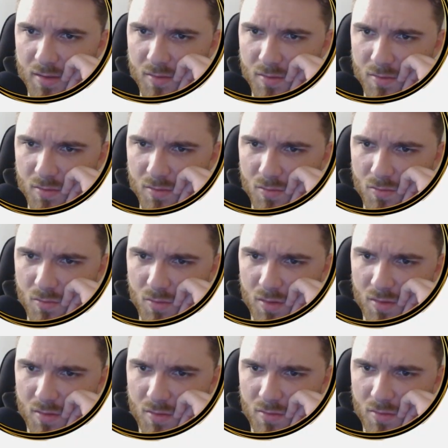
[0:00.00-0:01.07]
So
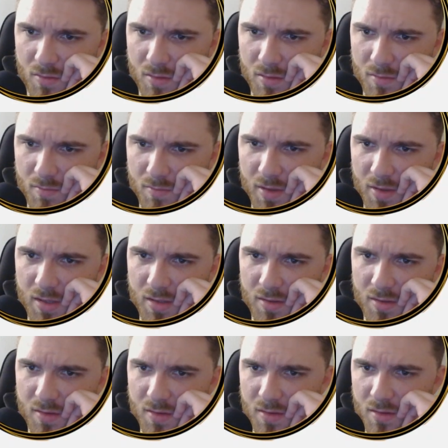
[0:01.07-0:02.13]
what's going on?
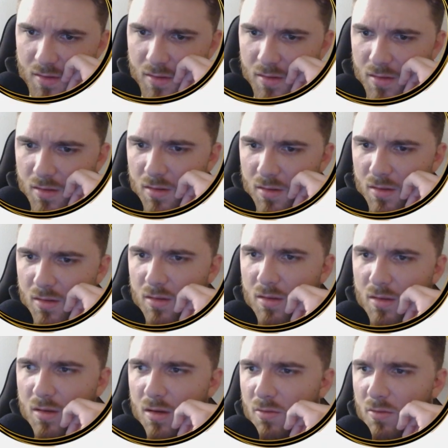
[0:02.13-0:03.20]
Paste.
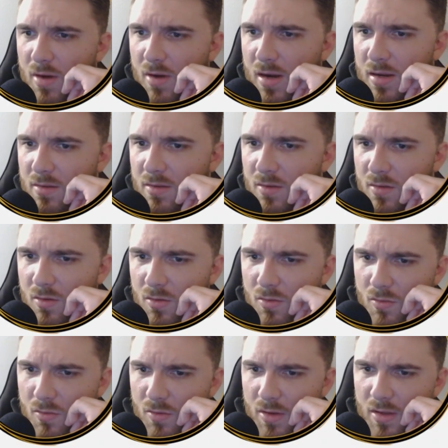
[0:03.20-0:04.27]
All right.
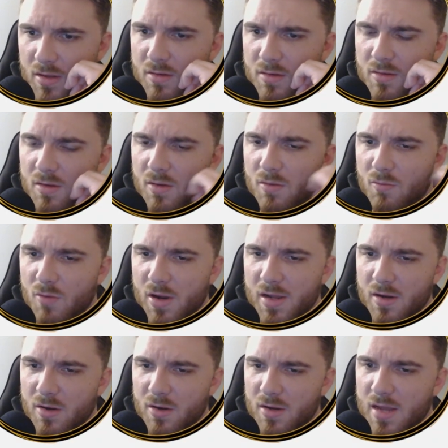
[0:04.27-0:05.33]
So in right
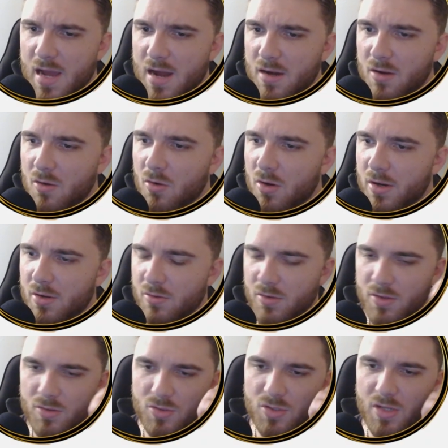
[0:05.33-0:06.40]
here in category, it'll
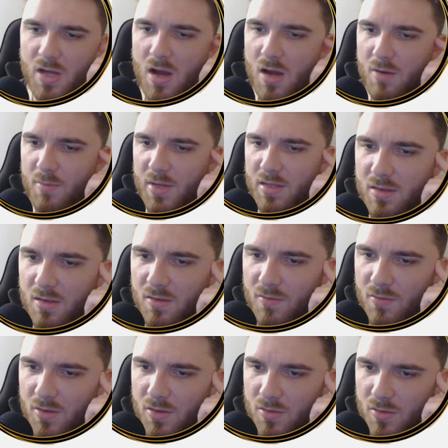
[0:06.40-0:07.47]
usually automate
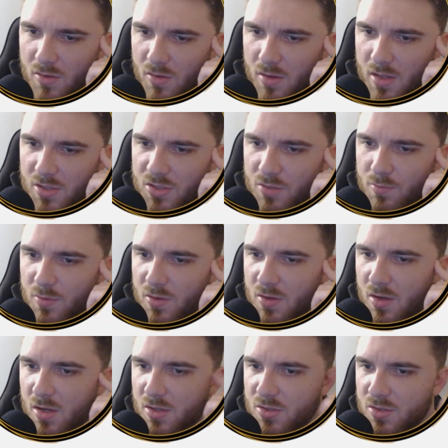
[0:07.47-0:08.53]
for you. So electric
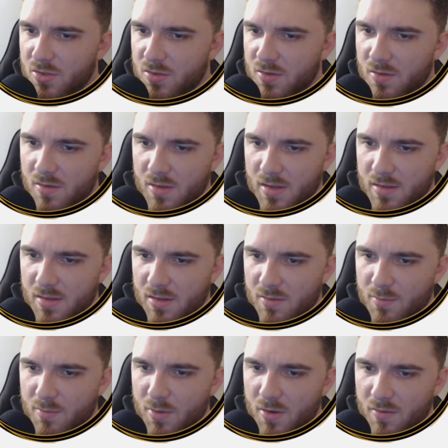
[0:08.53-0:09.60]
massagers, like that's
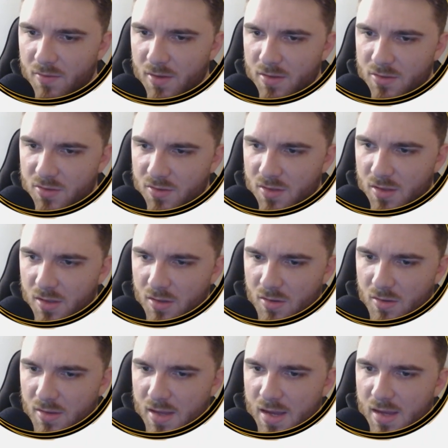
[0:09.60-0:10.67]
perfect. Just click
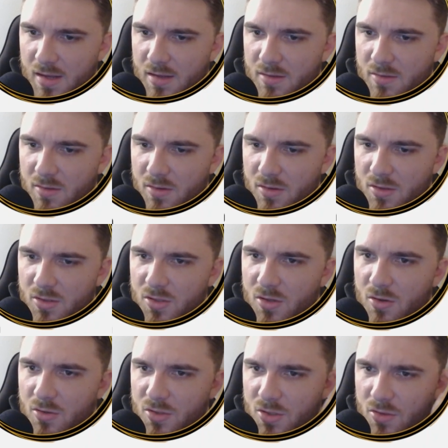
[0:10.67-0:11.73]
on that. It's gonna
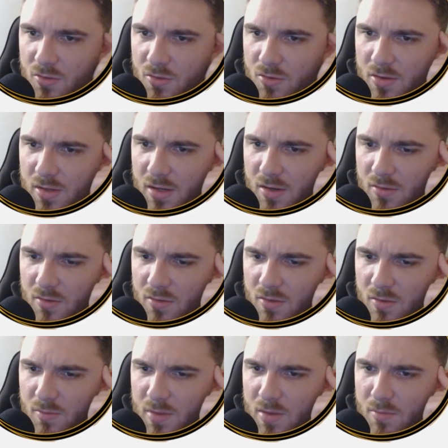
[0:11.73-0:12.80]
show down here. There's
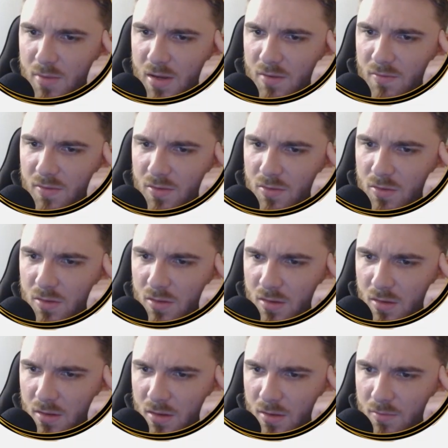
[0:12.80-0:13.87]
gonna be a meta field.
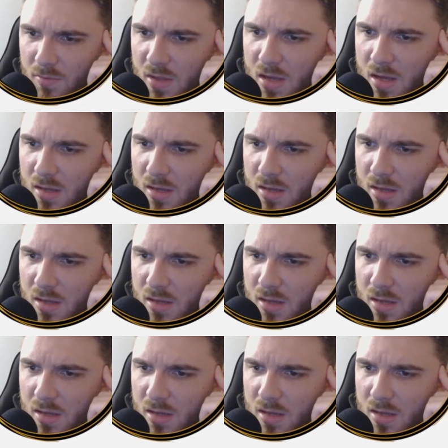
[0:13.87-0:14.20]
Yep.